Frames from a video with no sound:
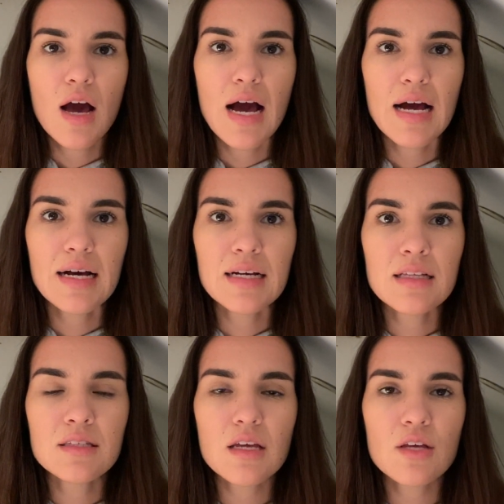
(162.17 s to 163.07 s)

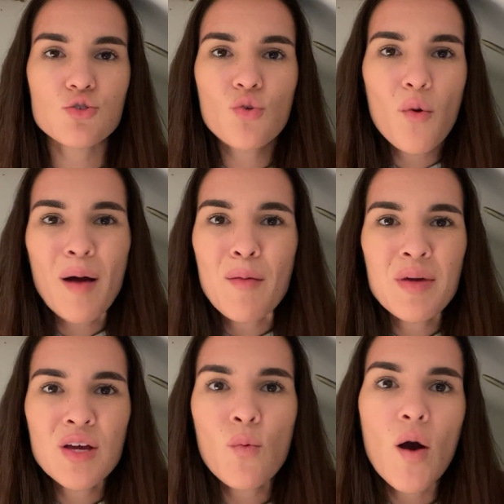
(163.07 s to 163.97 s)
And it's not about
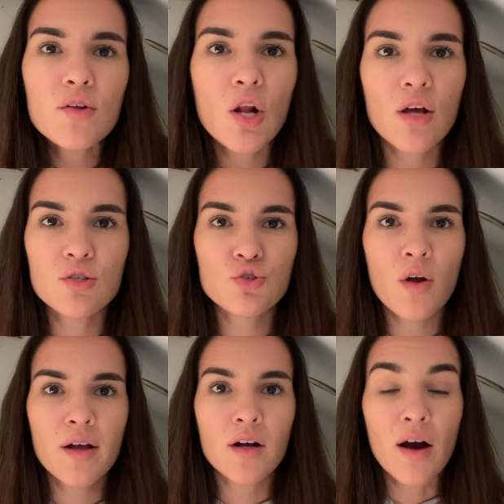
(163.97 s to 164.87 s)
being a world-class
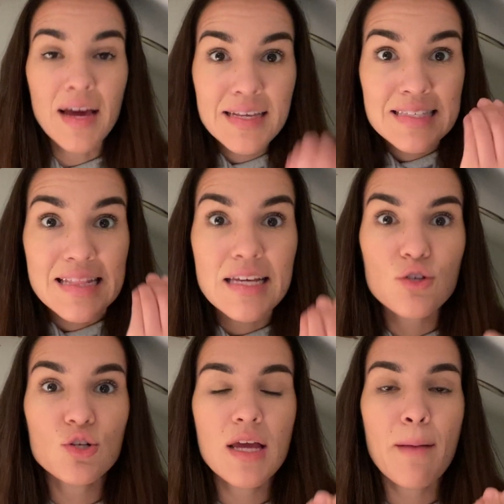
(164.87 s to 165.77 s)
striker. It's
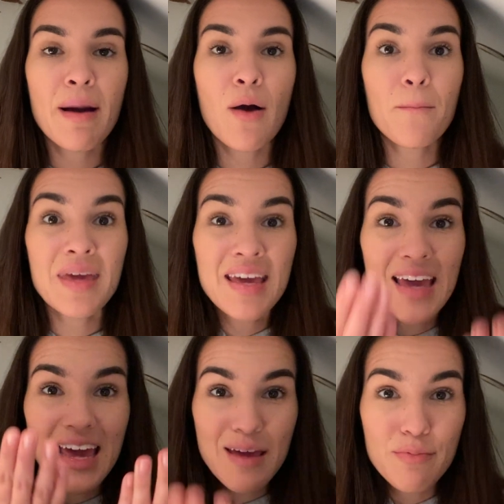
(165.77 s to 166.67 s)
literally about
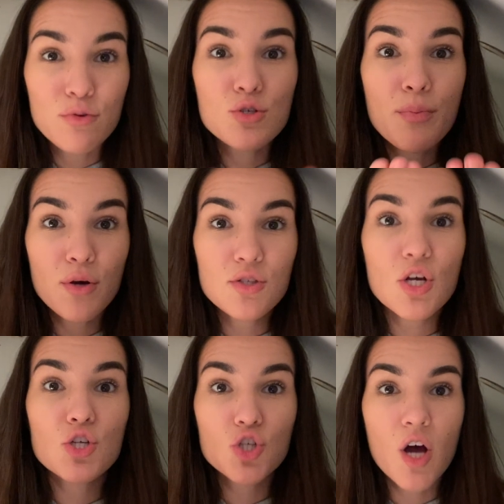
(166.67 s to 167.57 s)
being able to put
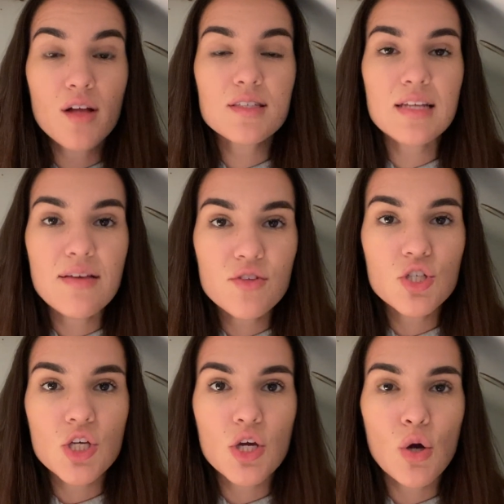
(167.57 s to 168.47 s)
a chance delivered
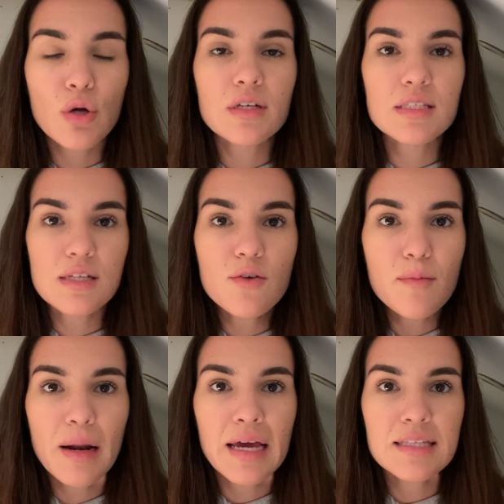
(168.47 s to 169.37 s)
to you on a silver
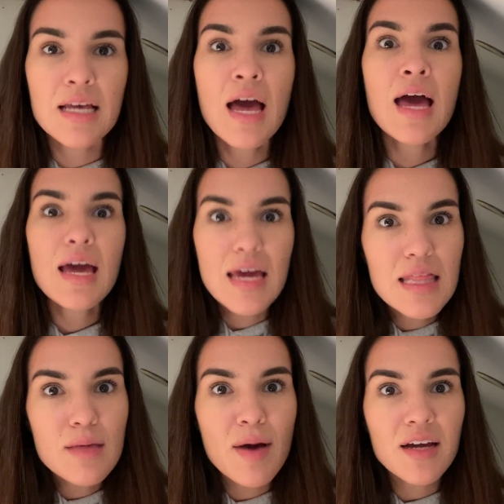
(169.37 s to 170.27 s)
plate
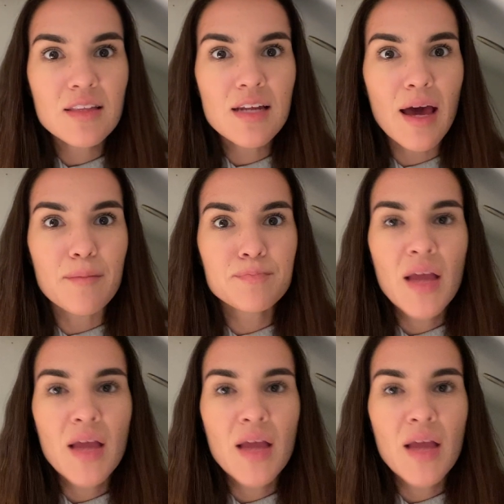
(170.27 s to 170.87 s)
in the back of the net.